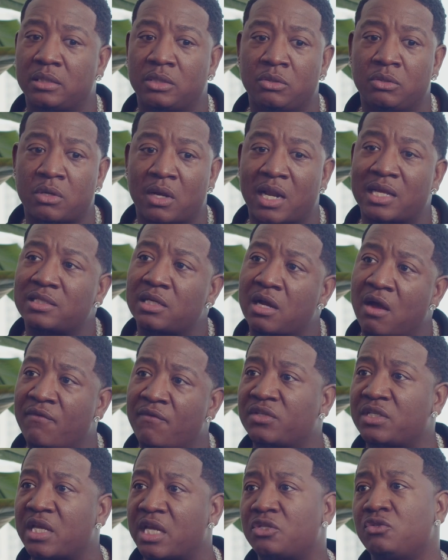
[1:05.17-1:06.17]
that's a
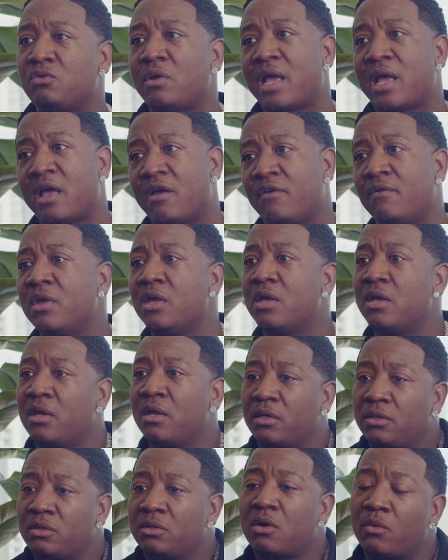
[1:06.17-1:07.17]
conversation you have,
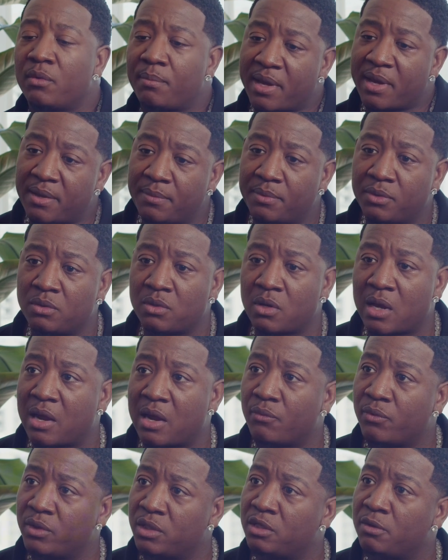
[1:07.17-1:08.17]
well, baby, I
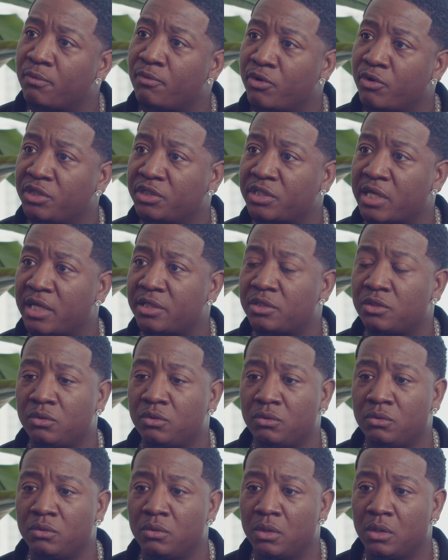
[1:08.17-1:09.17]
really appreciate
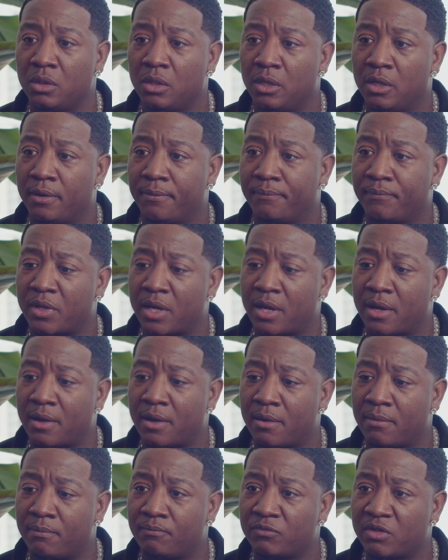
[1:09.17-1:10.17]
you
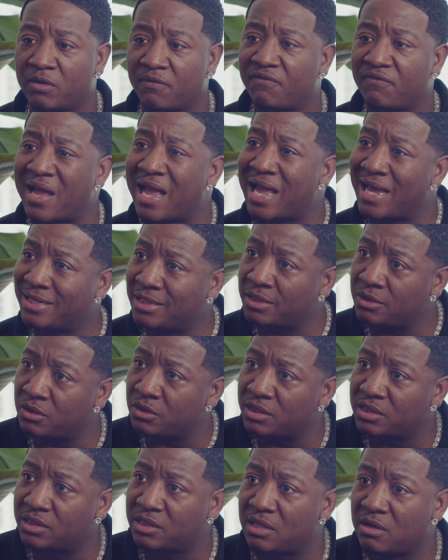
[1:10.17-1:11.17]
finding
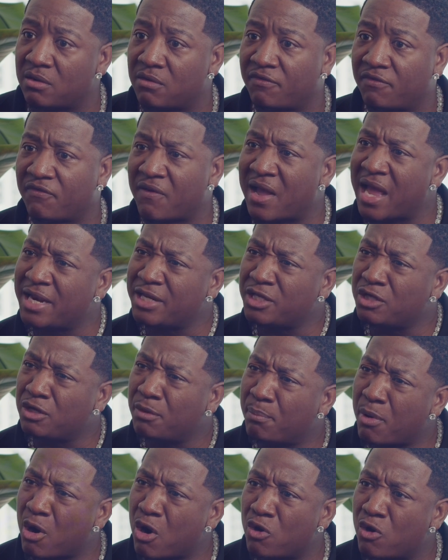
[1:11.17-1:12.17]
yourself, finding your
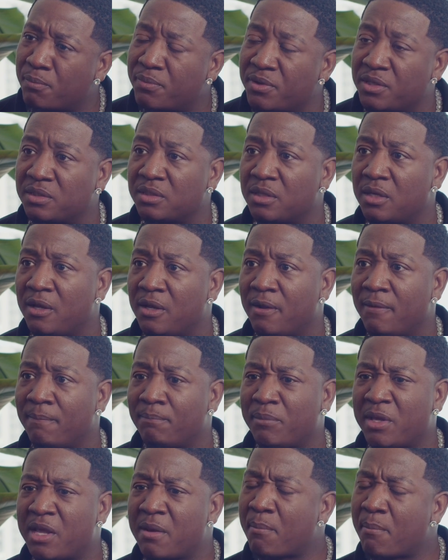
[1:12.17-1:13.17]
purpose,
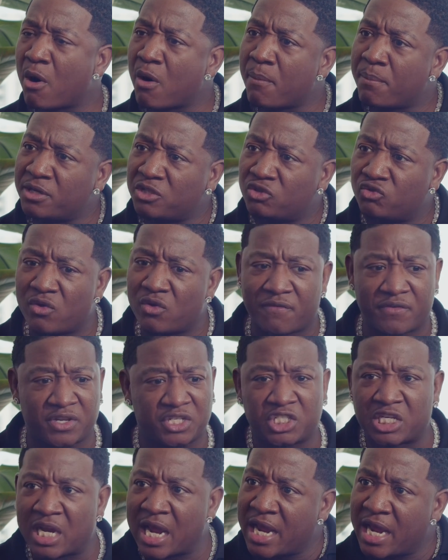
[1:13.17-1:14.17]
being purpose-driven,
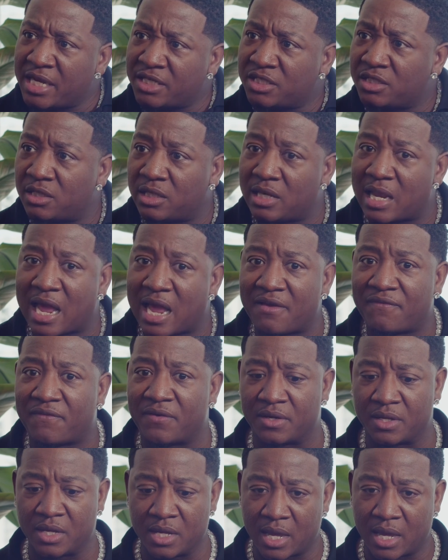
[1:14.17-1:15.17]
changing your life,
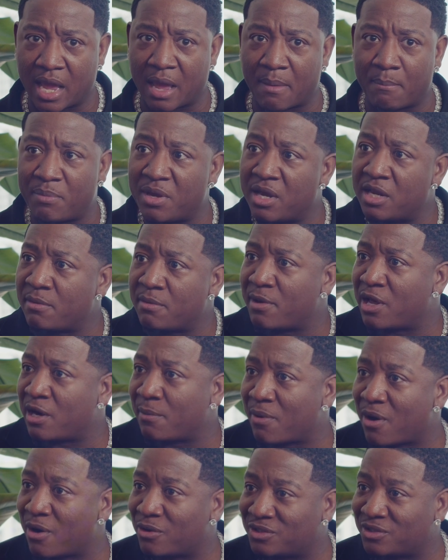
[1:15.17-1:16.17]
and being a better
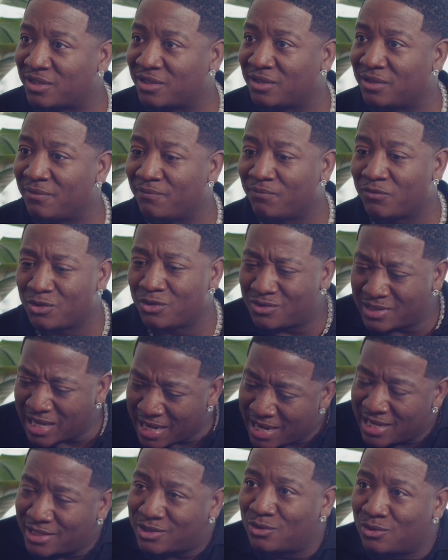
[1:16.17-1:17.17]
person. You say
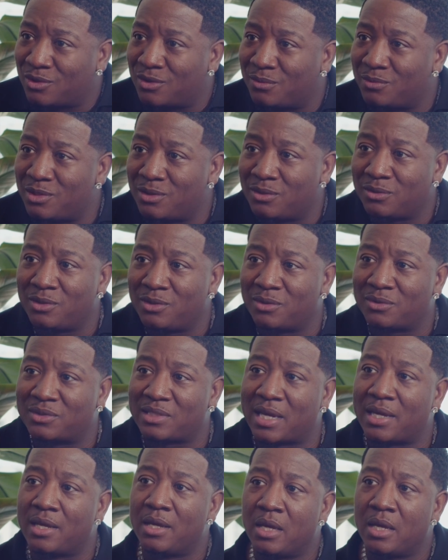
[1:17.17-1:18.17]
that to them. You don't
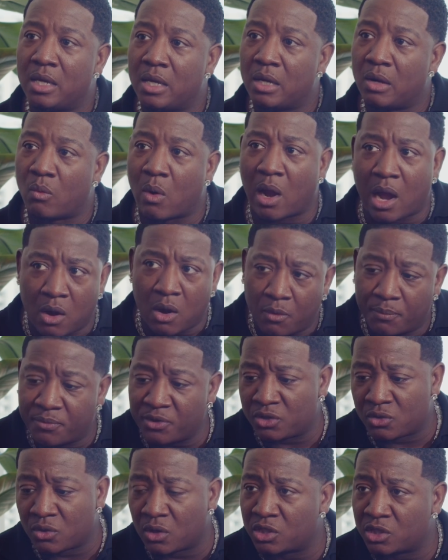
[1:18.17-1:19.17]
say, well, I hope
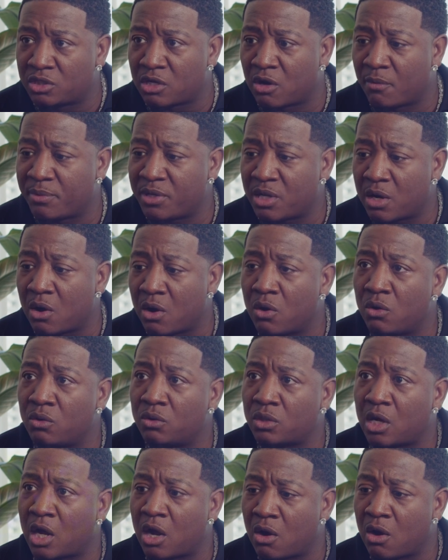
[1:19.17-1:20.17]
your daughters don't be a
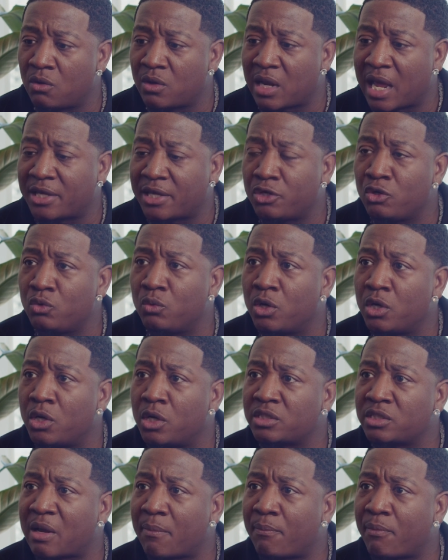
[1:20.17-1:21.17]
hoe like you
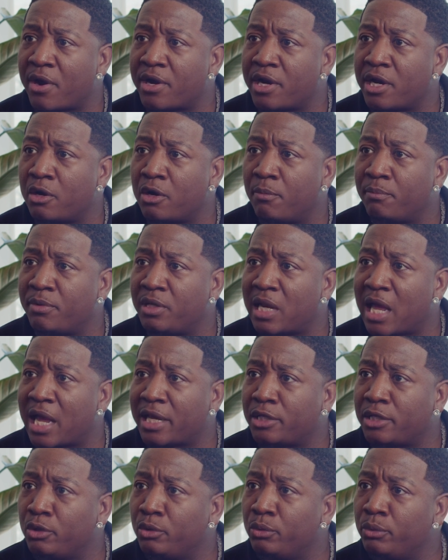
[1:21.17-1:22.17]
was. I pray they don't be
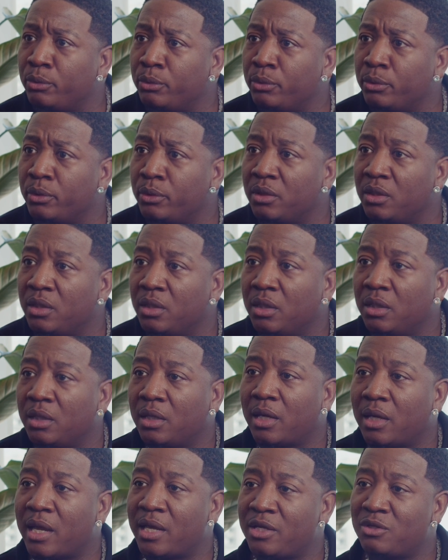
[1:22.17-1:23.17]
like you.
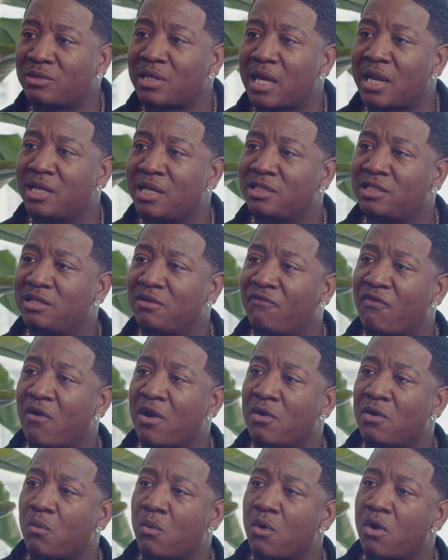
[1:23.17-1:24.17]
And you say that in front
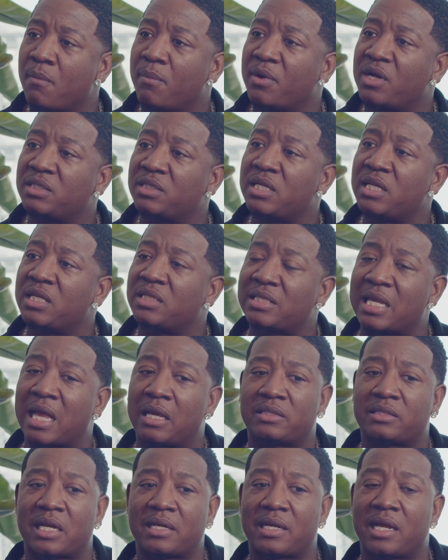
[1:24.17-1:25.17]
of the world, because then it
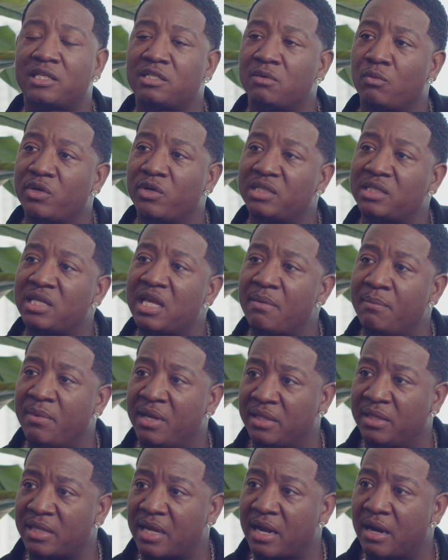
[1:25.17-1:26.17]
sounds like there's some
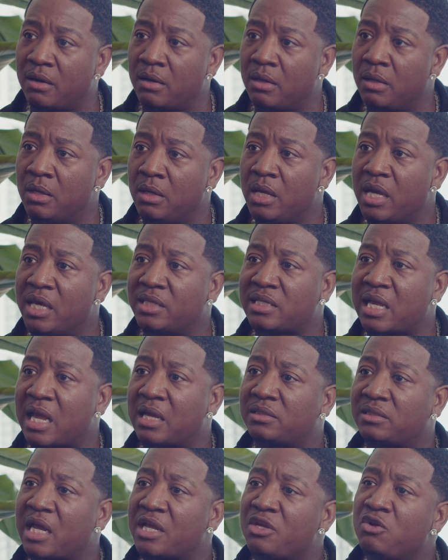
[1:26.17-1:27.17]
resentment there. It
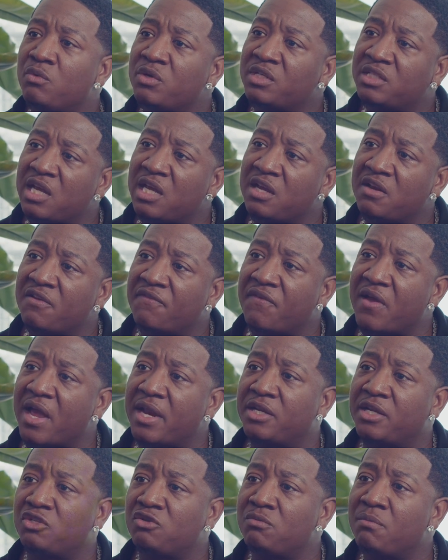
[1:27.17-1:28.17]
sounds like you resent the fact
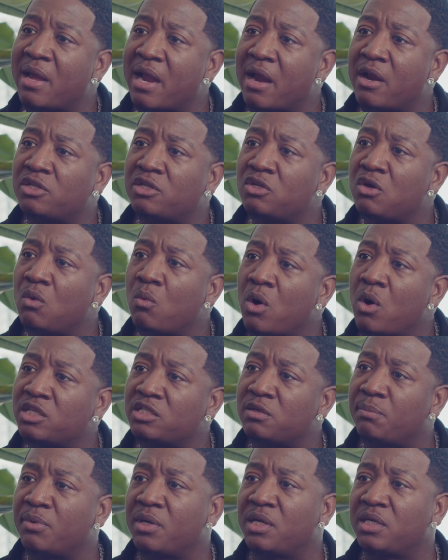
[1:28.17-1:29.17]
that you married to a once
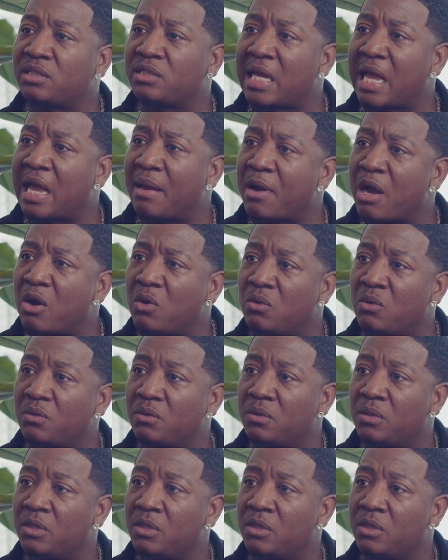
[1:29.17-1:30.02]
upon a time hoe.